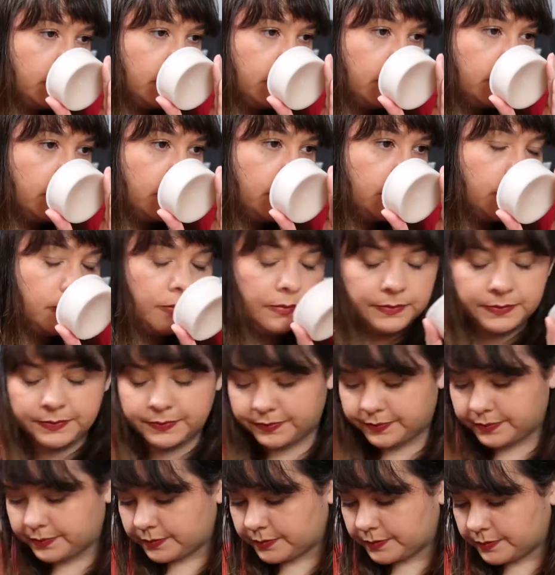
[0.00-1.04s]

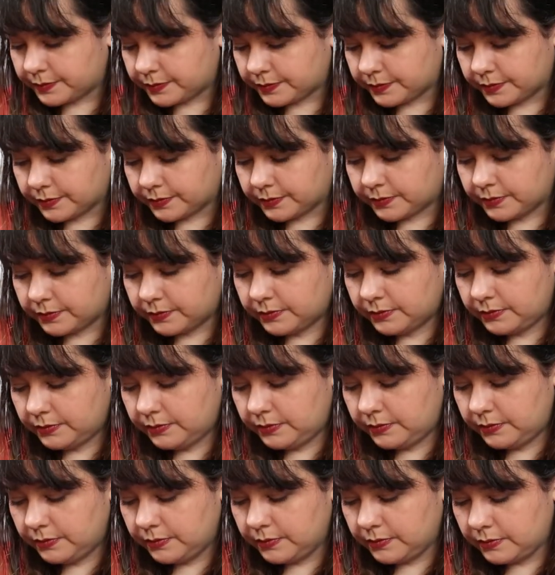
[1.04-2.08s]

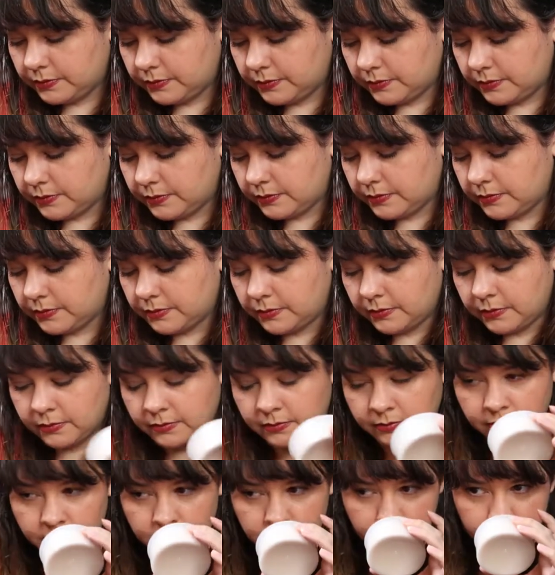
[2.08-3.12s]

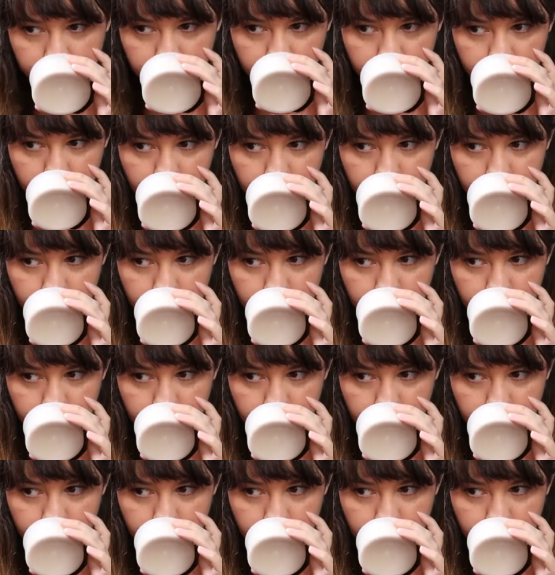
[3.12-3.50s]
Nobody speaks.